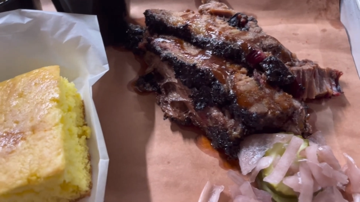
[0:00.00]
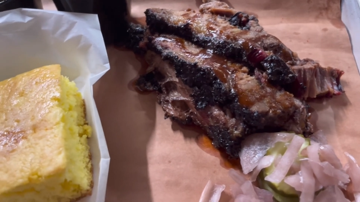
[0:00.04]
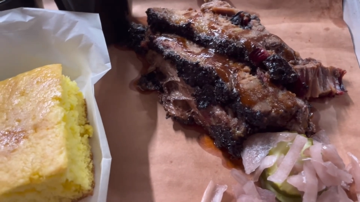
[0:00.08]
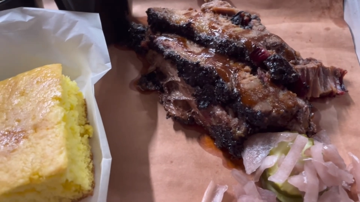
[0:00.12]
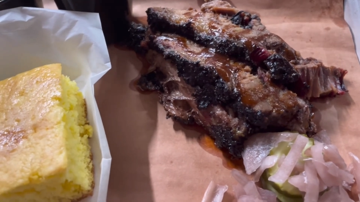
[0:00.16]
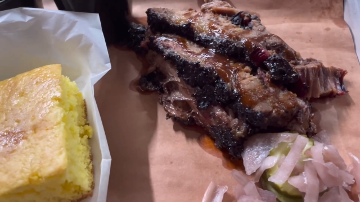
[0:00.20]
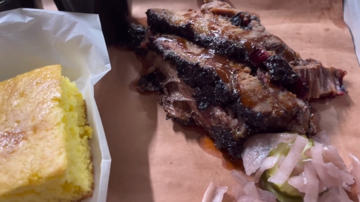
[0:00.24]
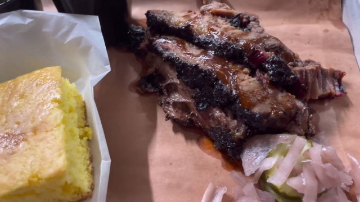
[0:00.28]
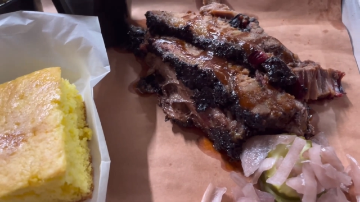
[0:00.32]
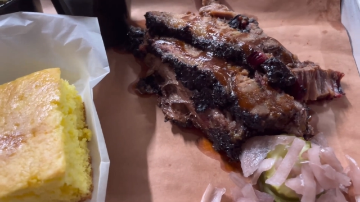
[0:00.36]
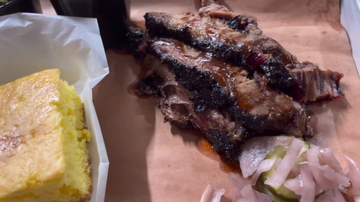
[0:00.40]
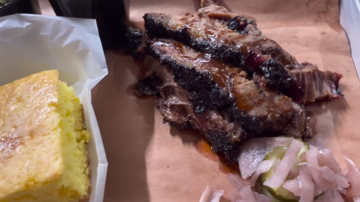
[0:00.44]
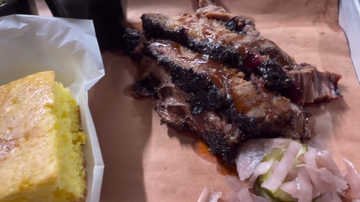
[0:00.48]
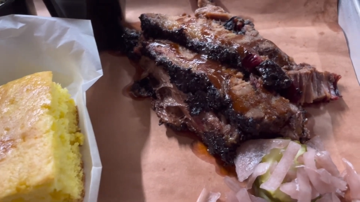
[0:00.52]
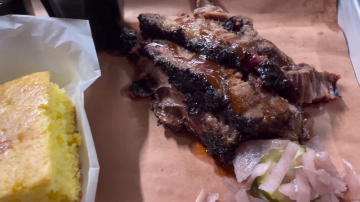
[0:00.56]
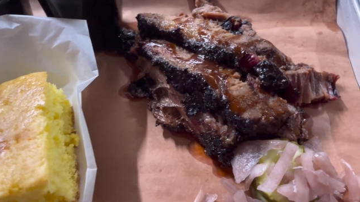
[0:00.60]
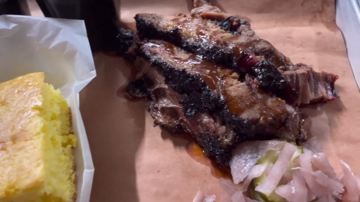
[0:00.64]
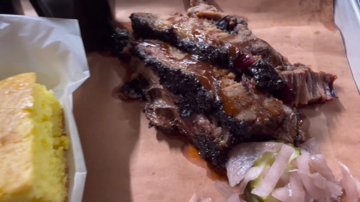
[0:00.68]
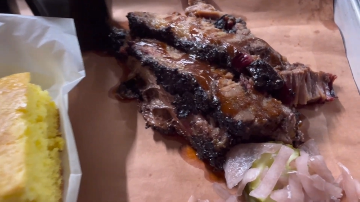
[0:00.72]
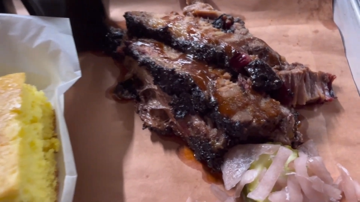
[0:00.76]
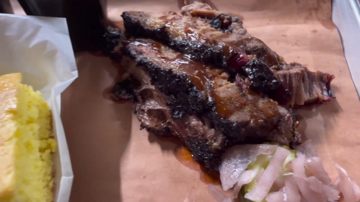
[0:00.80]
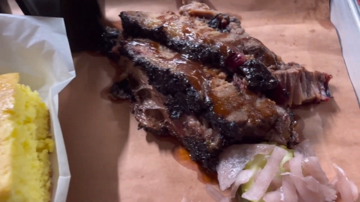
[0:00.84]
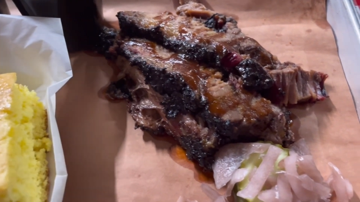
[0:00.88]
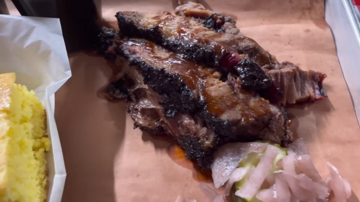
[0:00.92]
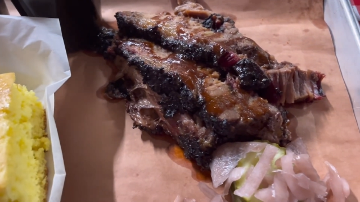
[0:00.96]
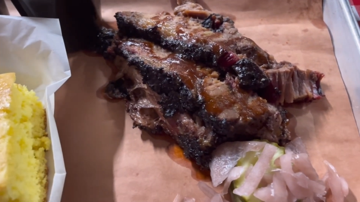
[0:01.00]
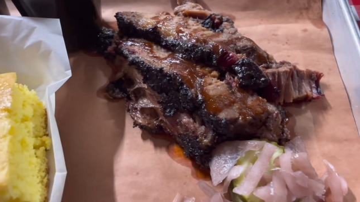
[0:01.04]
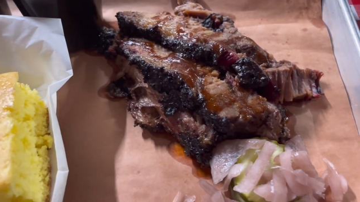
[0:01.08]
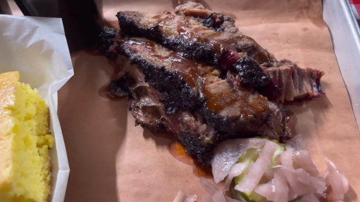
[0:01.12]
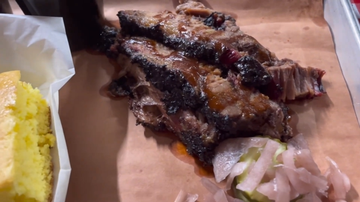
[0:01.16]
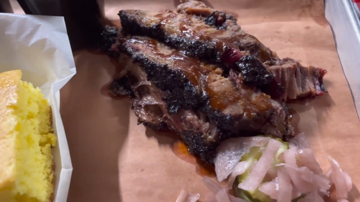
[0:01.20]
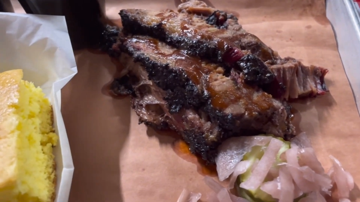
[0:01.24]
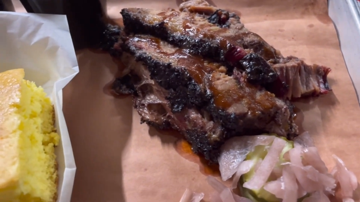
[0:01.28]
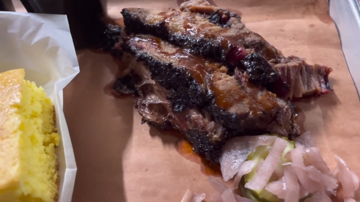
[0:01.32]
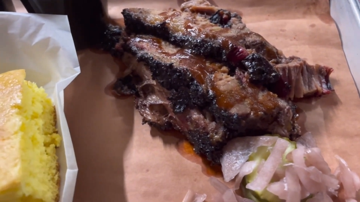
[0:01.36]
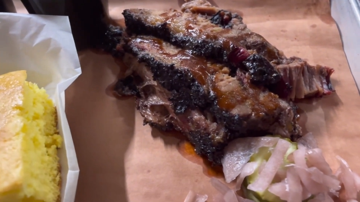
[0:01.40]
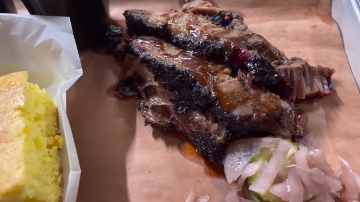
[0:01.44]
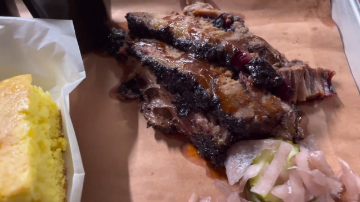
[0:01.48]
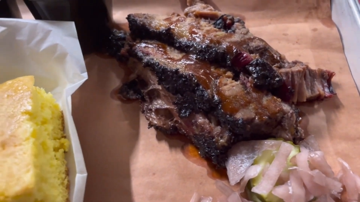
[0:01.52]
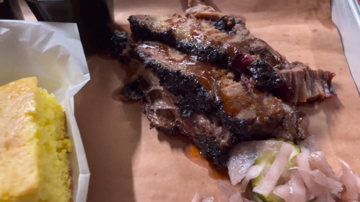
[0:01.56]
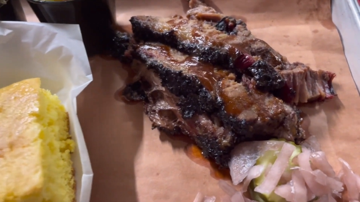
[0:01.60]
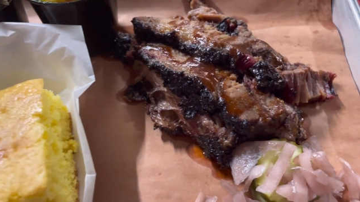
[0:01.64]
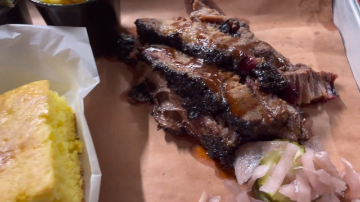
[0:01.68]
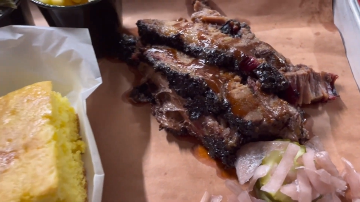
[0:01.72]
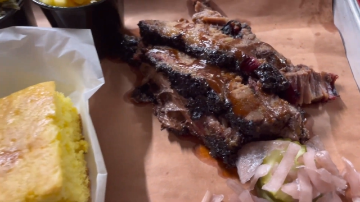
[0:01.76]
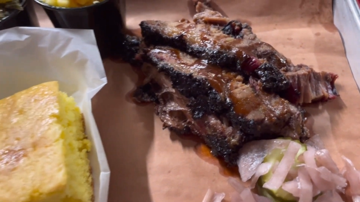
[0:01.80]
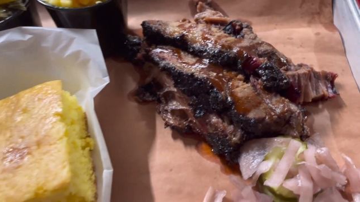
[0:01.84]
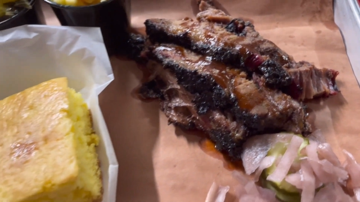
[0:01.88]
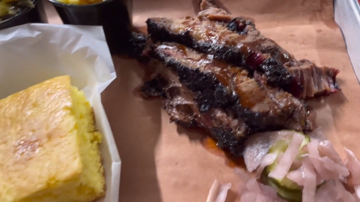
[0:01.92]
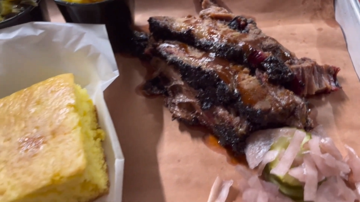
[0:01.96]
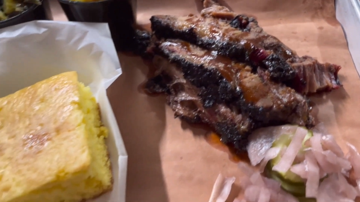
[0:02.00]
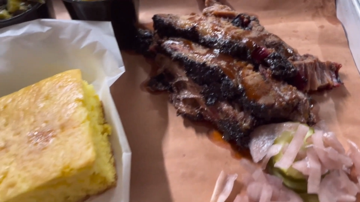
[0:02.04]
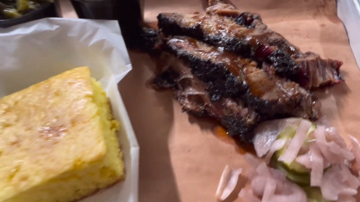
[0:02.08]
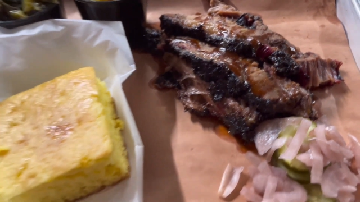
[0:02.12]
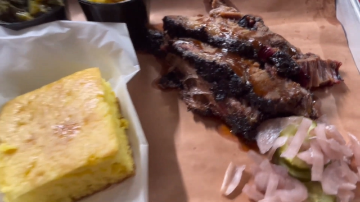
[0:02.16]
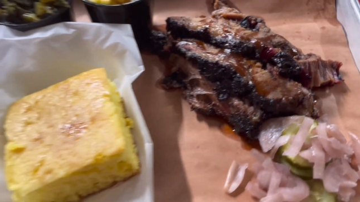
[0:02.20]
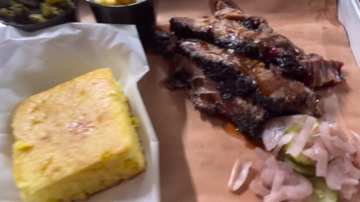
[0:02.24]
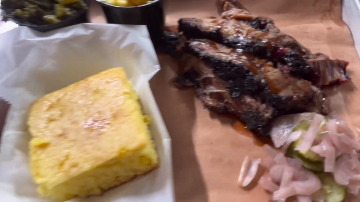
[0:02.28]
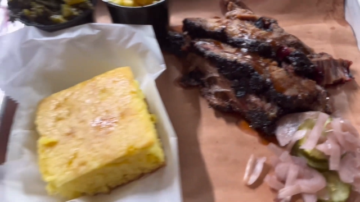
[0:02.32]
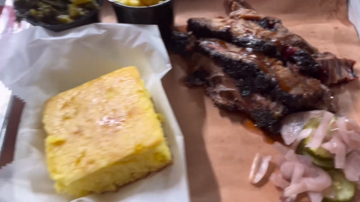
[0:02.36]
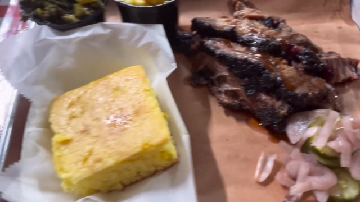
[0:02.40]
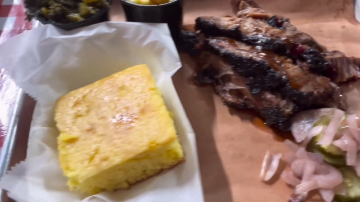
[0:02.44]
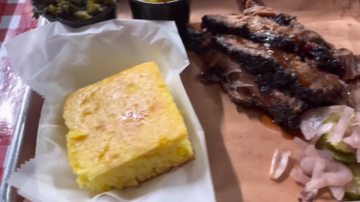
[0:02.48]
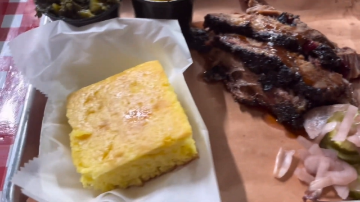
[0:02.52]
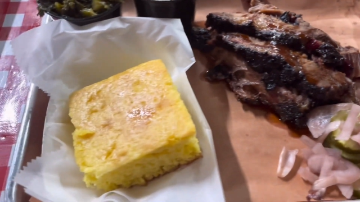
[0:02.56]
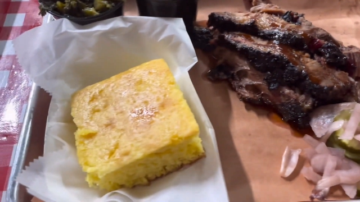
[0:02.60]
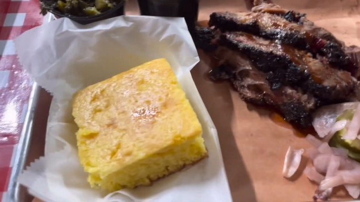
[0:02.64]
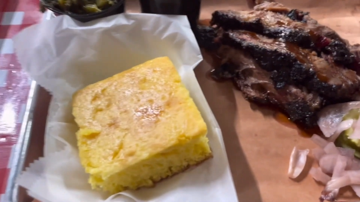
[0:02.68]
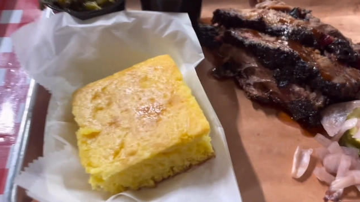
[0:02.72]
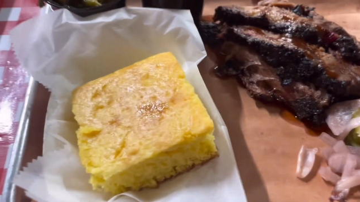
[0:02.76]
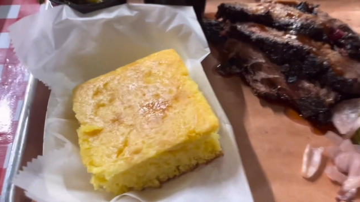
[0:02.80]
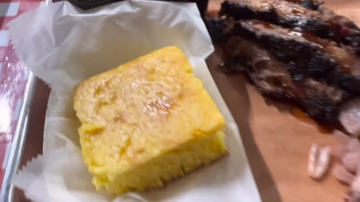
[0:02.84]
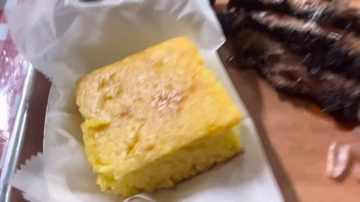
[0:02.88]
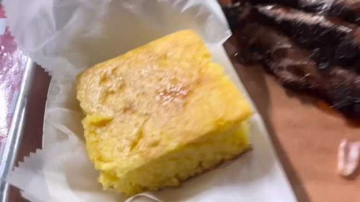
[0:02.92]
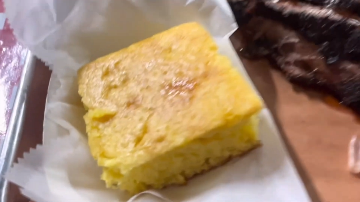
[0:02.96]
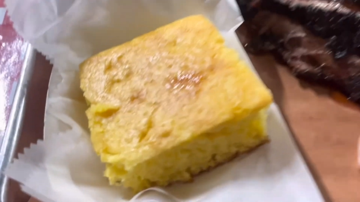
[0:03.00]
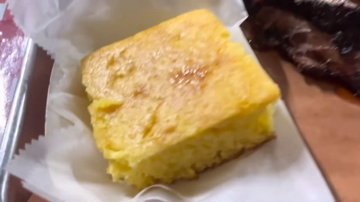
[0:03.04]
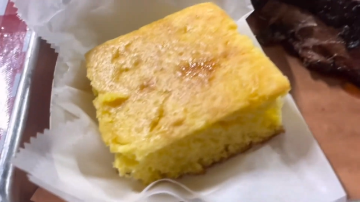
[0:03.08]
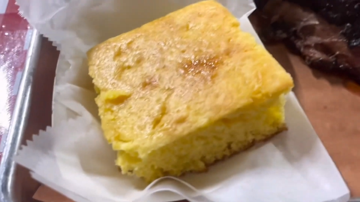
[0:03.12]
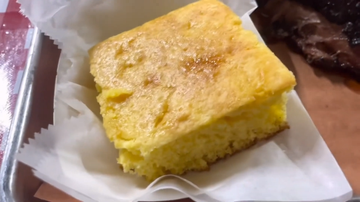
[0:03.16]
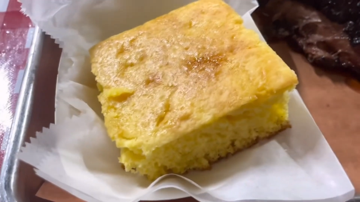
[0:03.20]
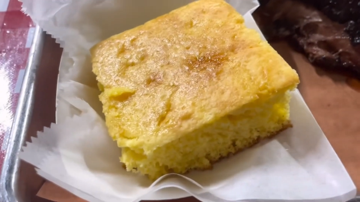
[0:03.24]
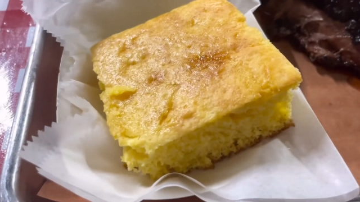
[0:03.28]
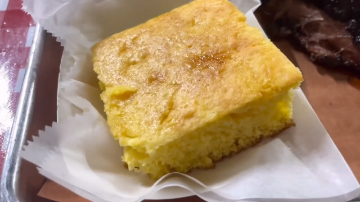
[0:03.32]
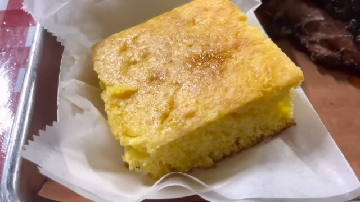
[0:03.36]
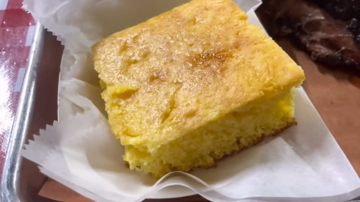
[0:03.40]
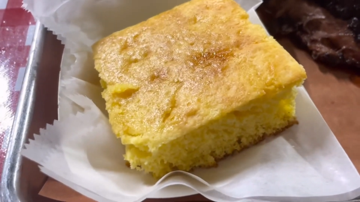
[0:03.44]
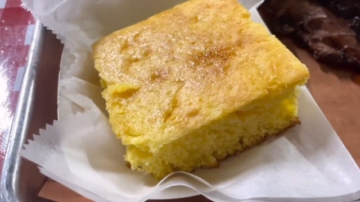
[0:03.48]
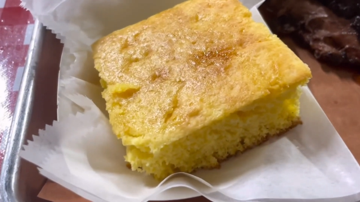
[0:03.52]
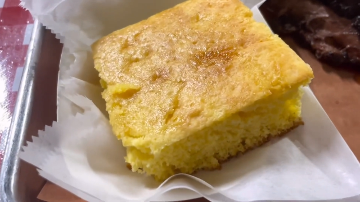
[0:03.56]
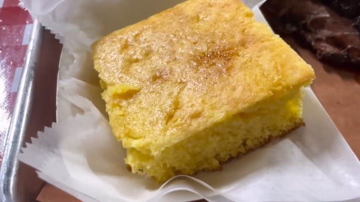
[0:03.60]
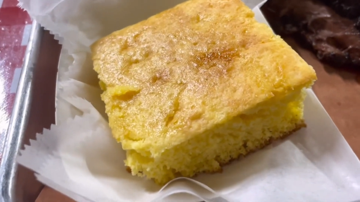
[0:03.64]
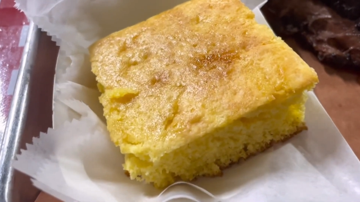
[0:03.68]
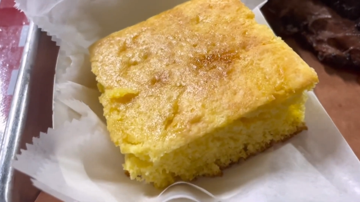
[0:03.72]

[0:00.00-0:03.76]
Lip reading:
No face is visible, so there are no lips to read.